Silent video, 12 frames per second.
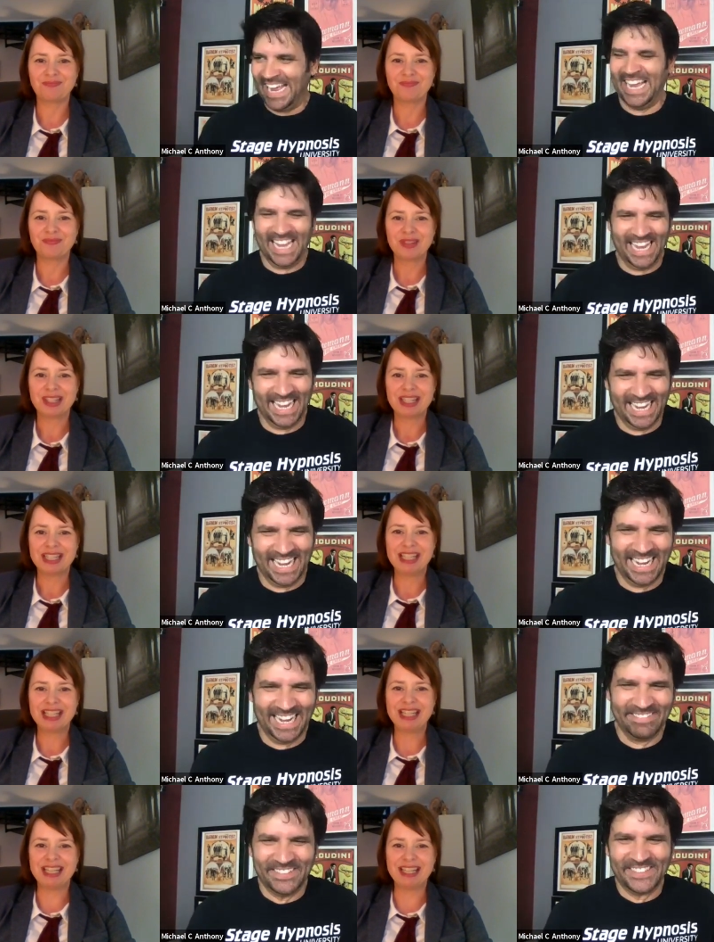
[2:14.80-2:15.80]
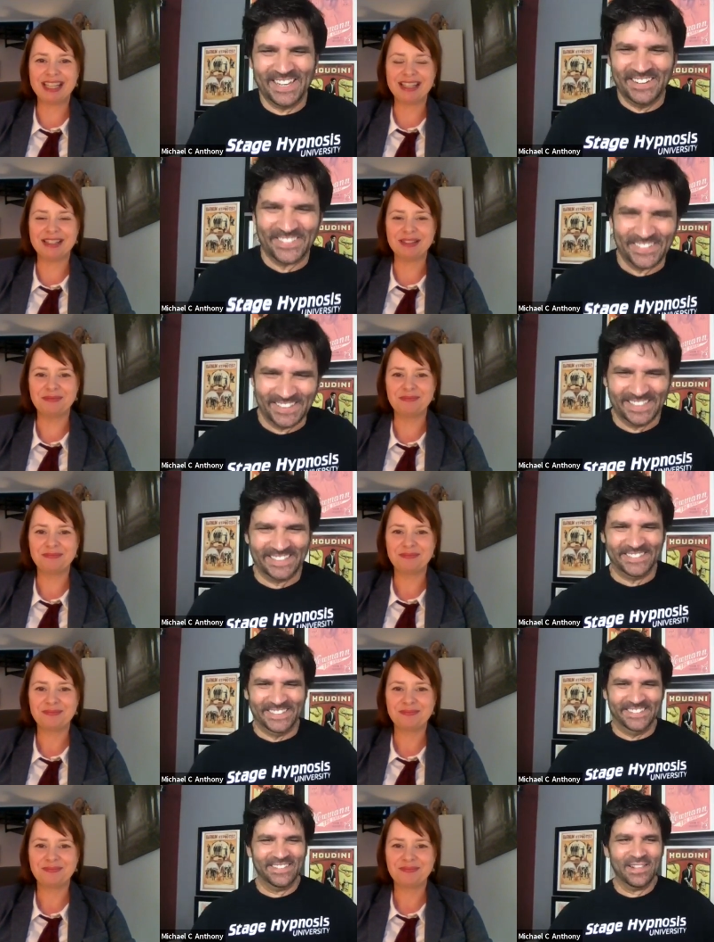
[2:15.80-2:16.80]
Speaker 1: I'm okay for the
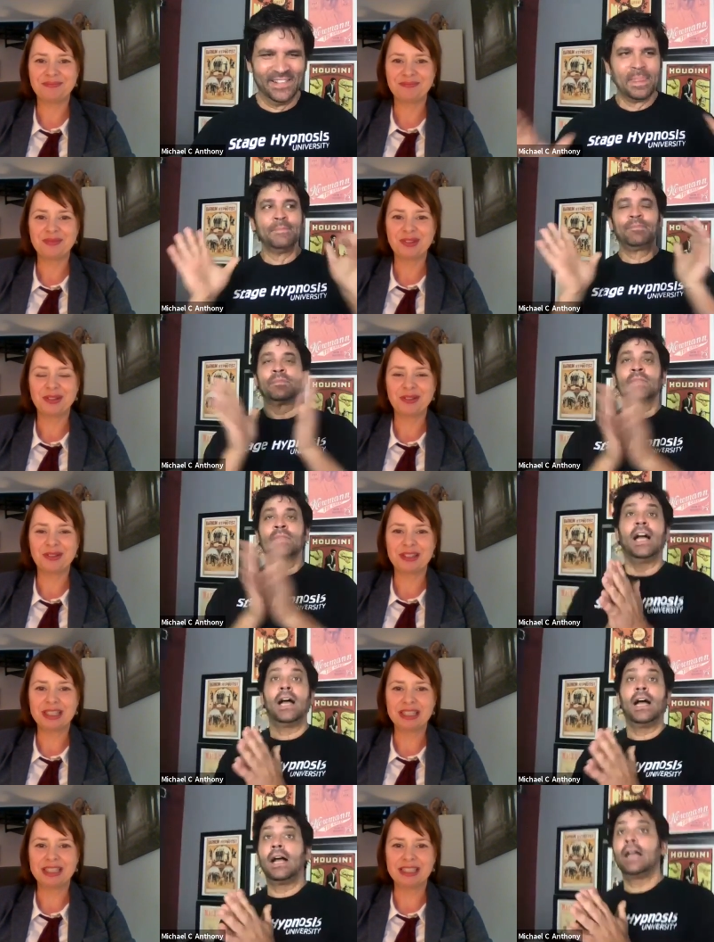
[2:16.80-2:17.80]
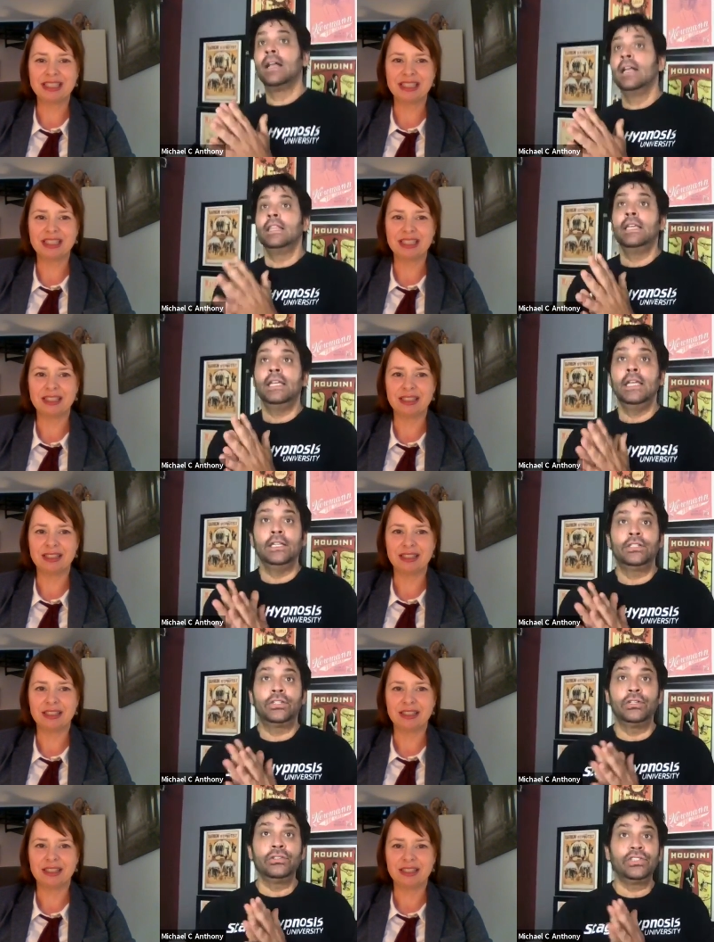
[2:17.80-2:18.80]
interview. Uh, the
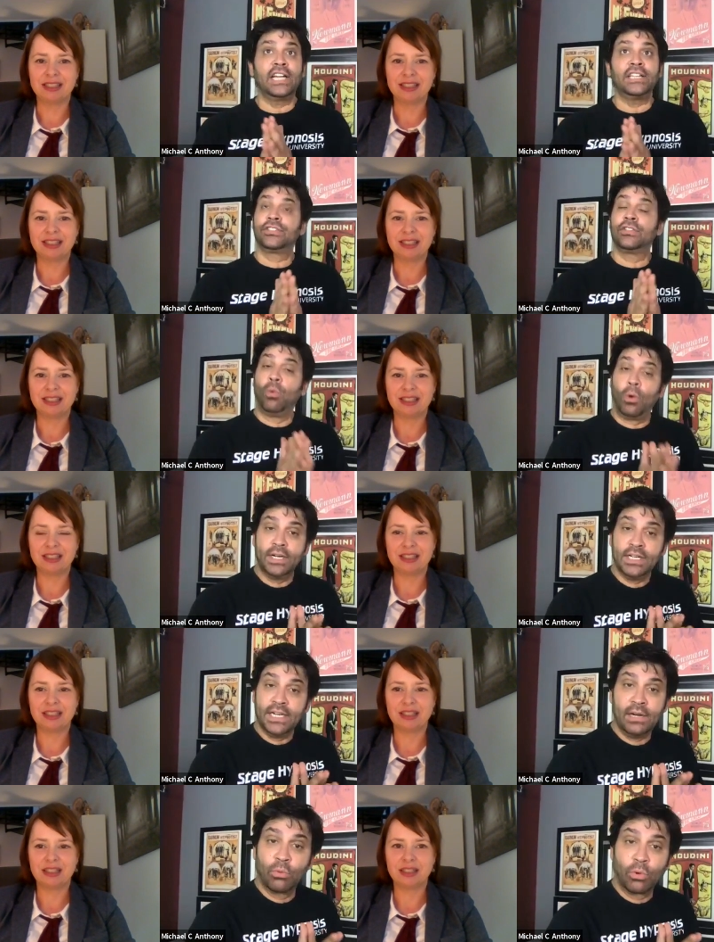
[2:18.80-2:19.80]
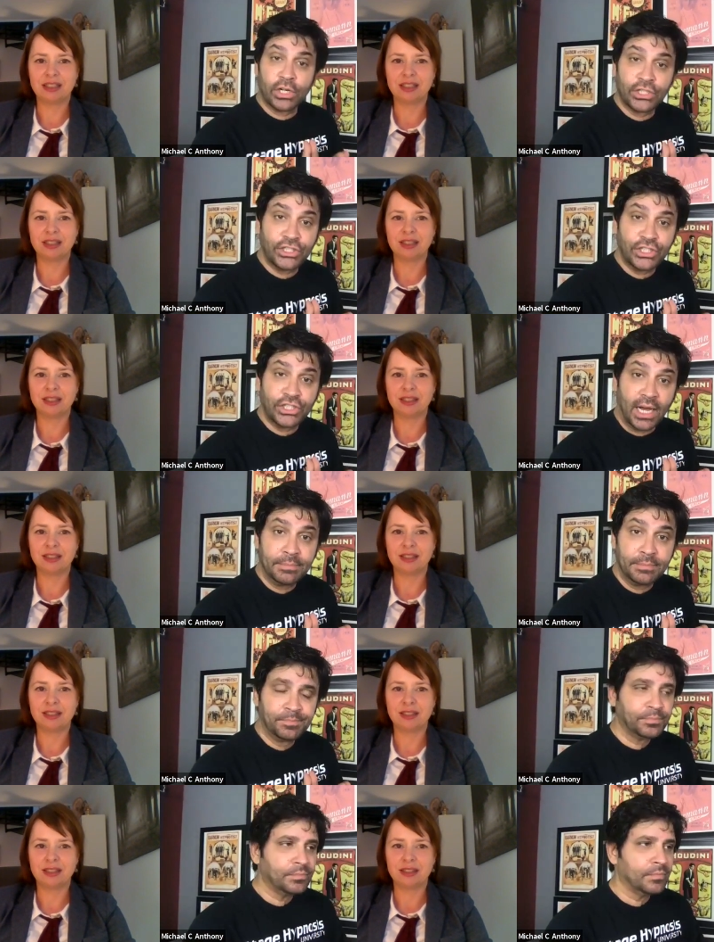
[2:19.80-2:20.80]
two sessions, the one day
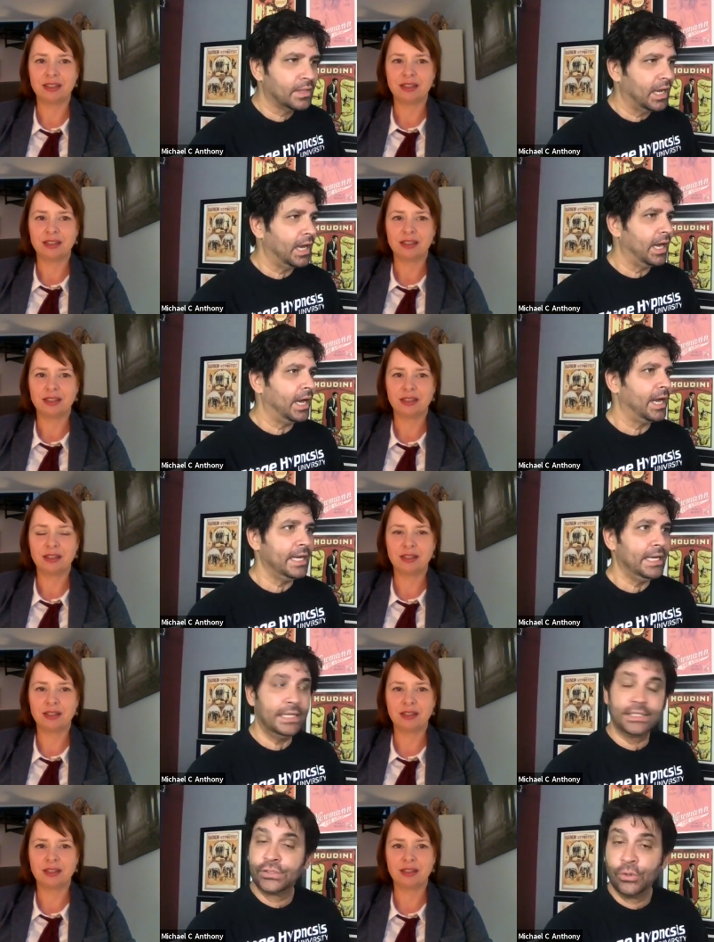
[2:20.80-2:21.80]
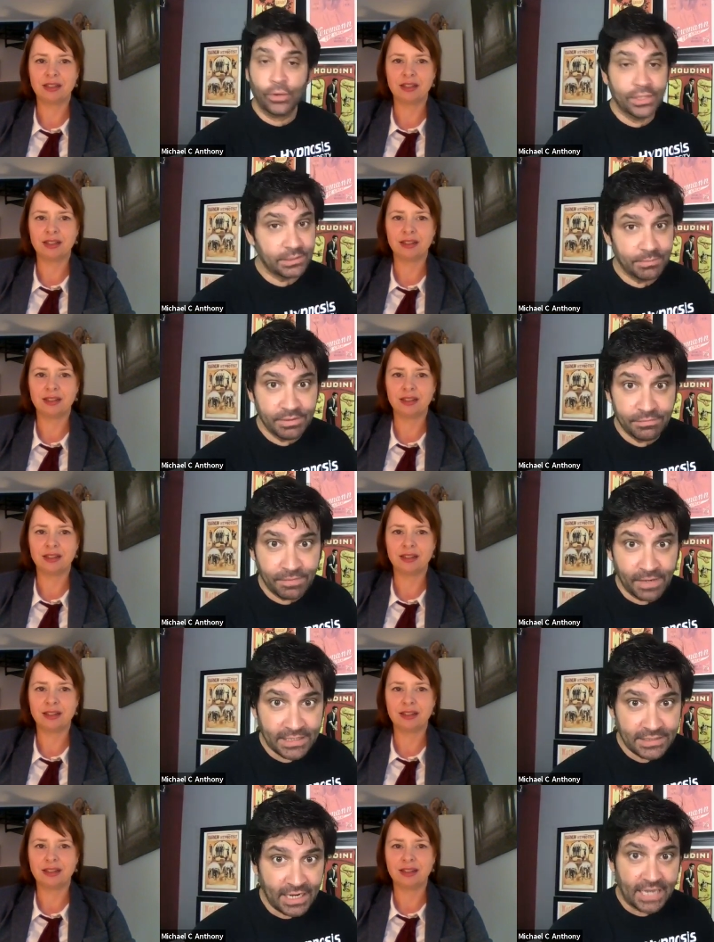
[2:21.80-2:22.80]
workshop uh, is going to be
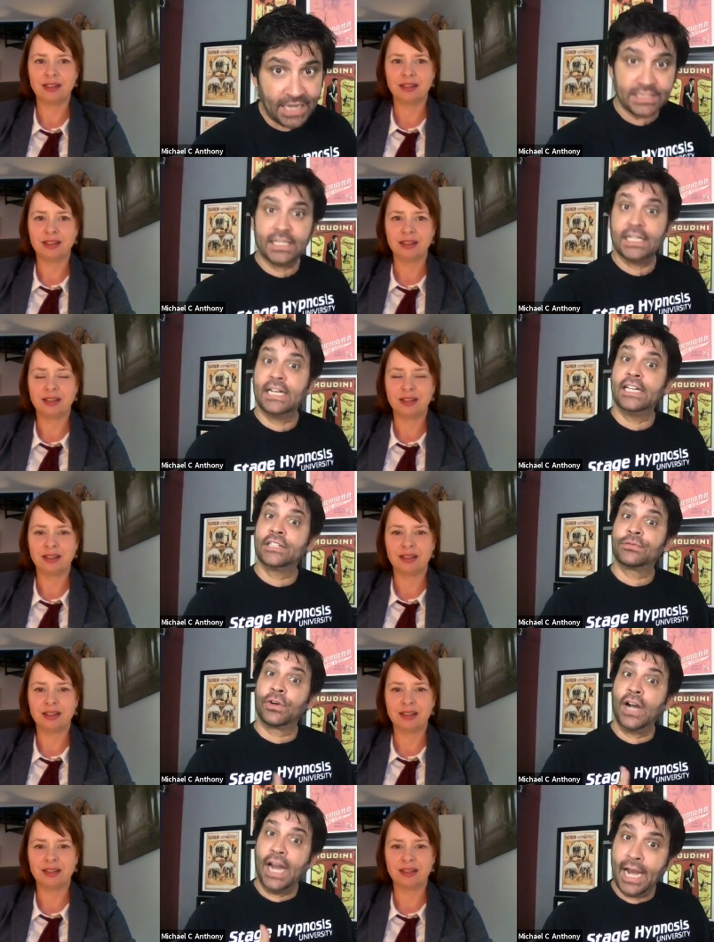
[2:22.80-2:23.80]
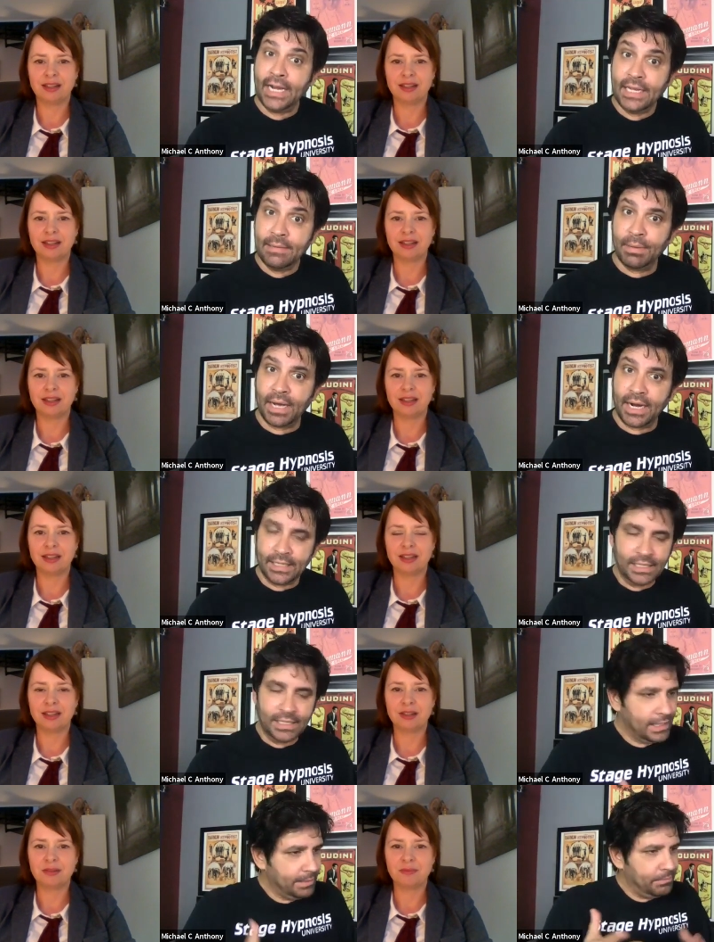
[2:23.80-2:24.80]
fantastic. And it's for
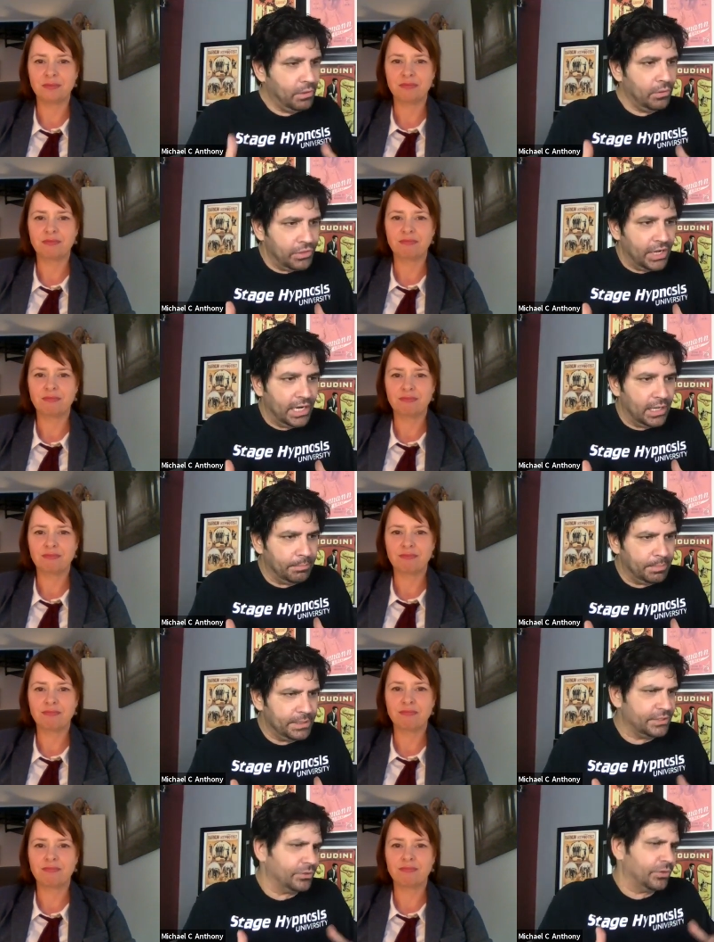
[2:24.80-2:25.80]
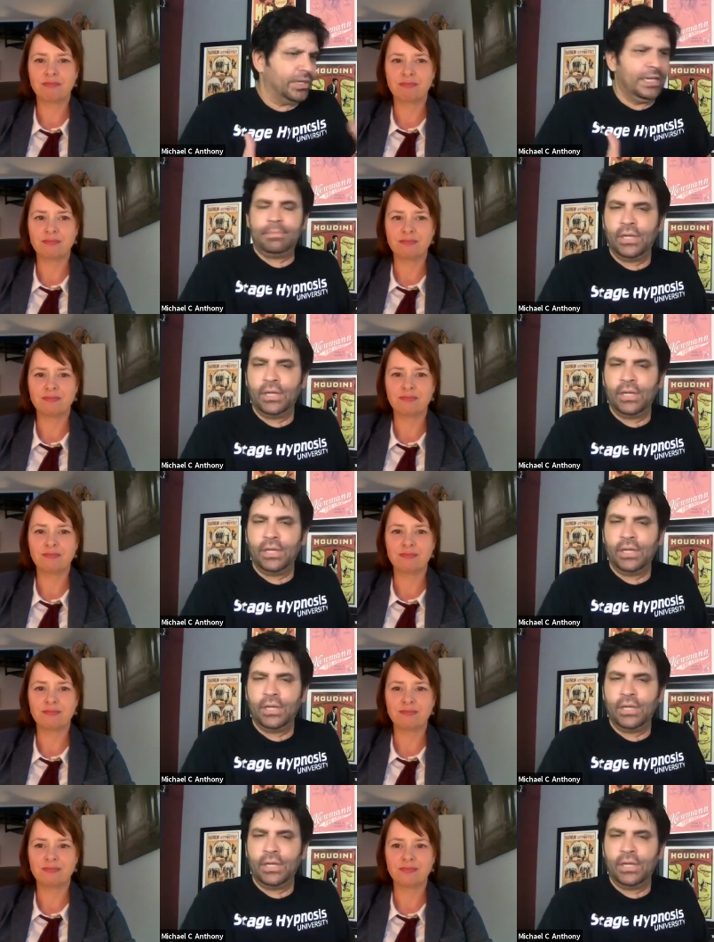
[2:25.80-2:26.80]
anybody, hypnotherapist or
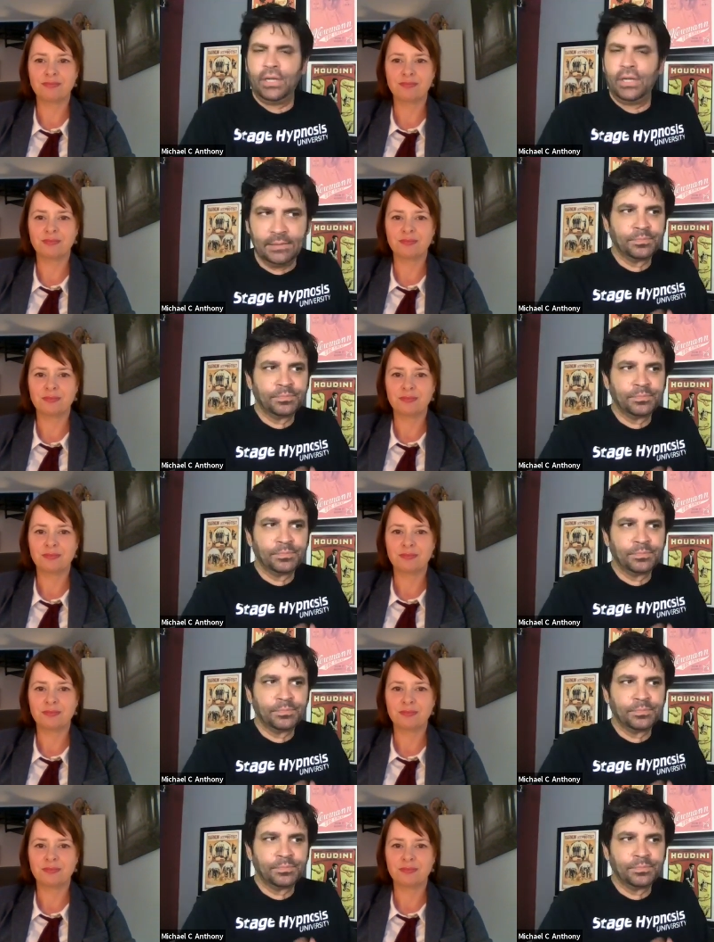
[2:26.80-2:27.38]
hypnosis newbie,